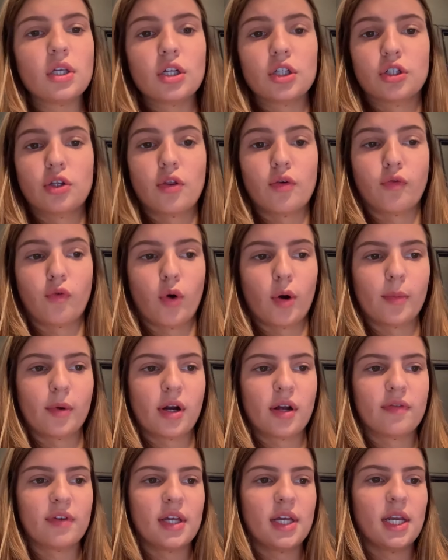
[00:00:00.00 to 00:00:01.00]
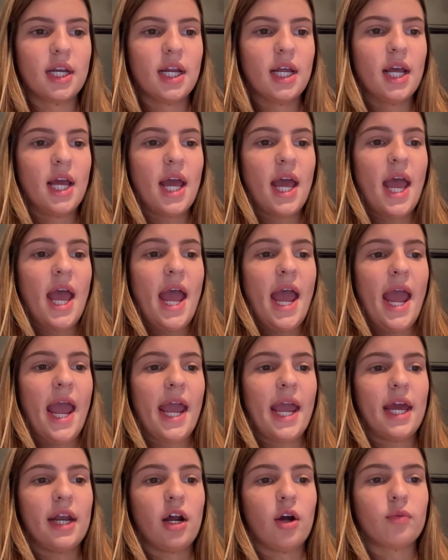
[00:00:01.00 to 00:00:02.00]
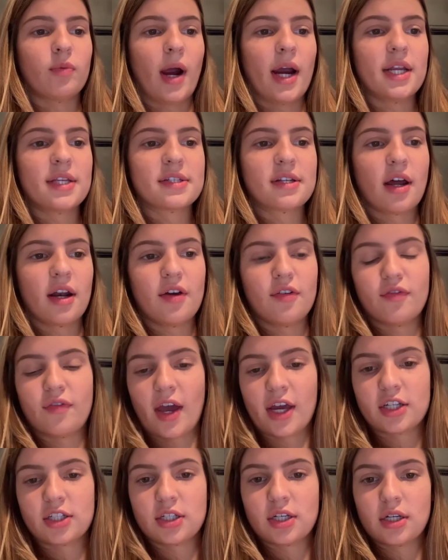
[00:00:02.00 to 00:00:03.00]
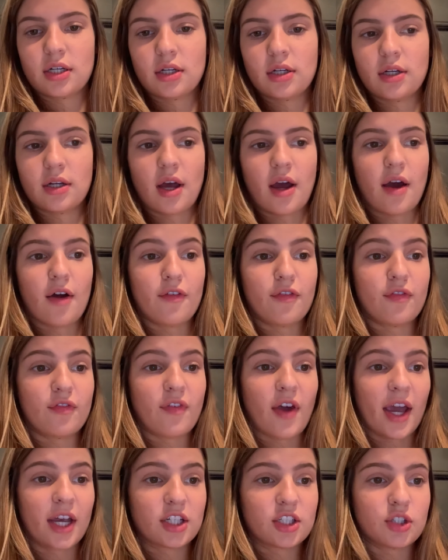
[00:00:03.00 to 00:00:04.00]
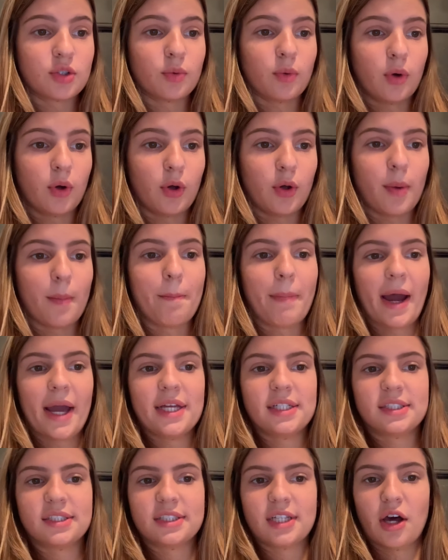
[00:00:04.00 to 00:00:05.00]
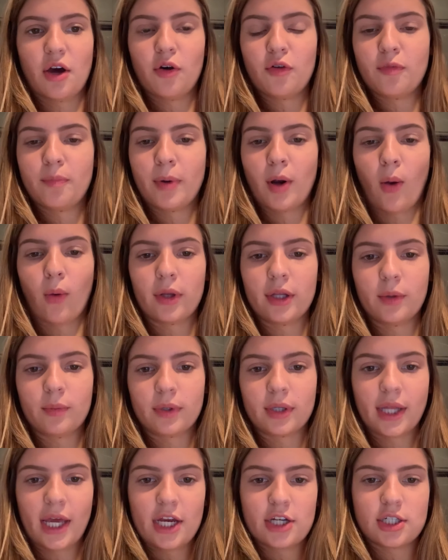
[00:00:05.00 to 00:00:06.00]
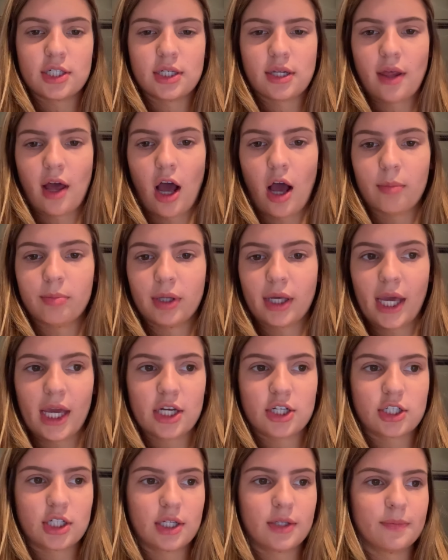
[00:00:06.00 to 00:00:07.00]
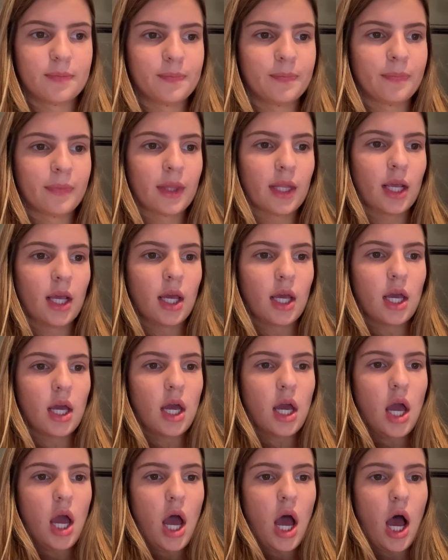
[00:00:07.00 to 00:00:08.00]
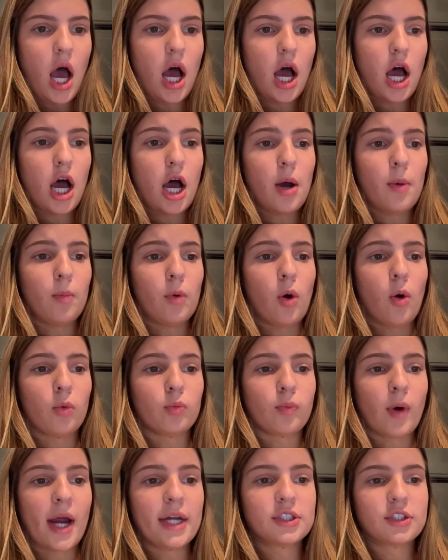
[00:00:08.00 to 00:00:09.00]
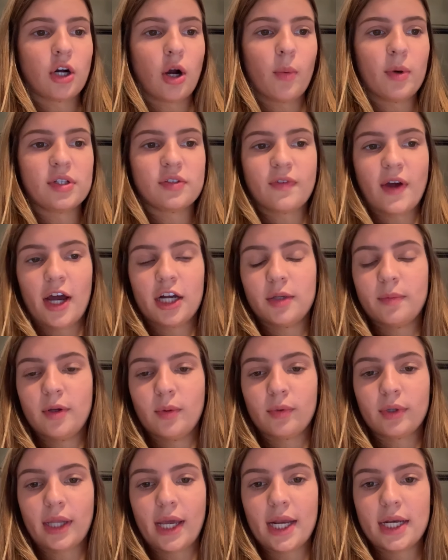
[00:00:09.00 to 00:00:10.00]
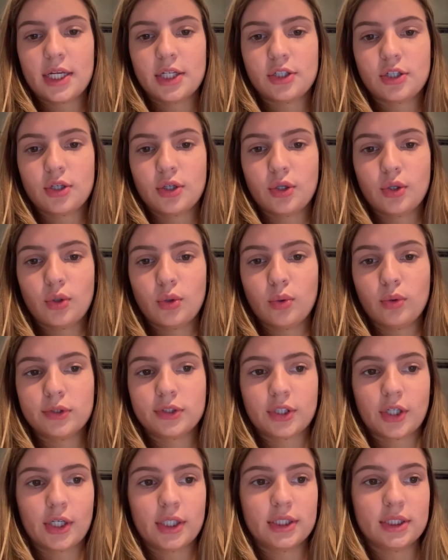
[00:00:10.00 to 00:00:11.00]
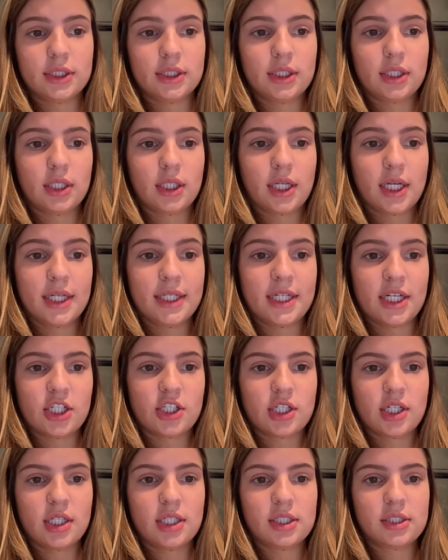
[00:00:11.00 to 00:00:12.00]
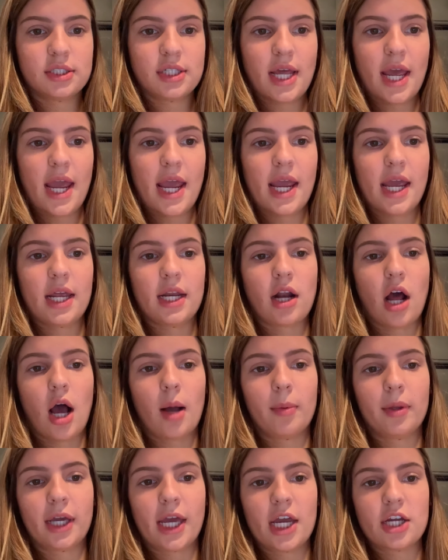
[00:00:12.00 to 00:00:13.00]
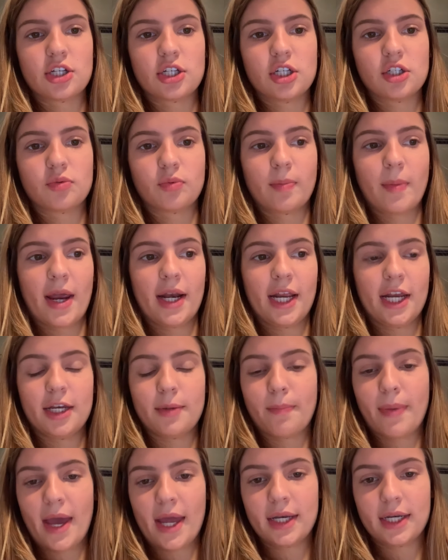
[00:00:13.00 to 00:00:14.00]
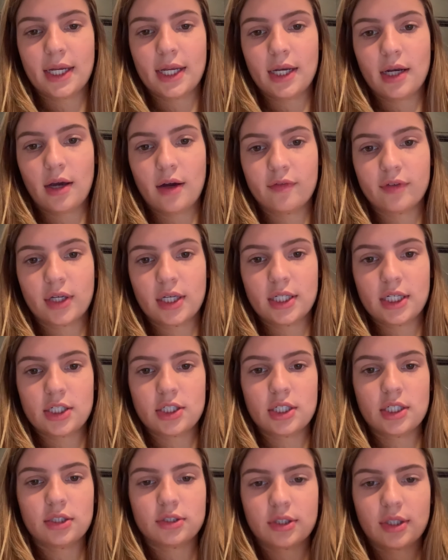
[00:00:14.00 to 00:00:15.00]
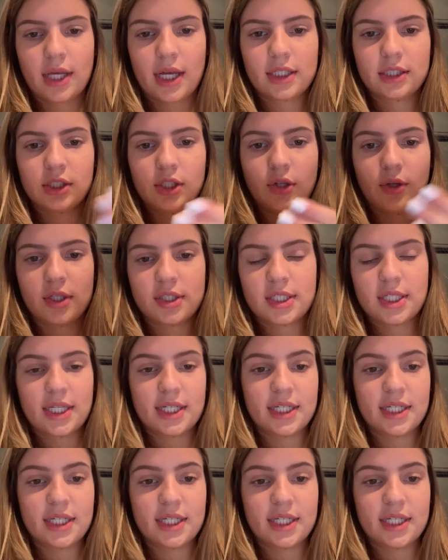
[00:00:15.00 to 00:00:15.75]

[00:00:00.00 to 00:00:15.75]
to the former of it. And a right is not effectual by itself, but only in relation to the obligation. Rights are always found to be related to certain conditions, and obligations remain independent of conditions, so that you can see the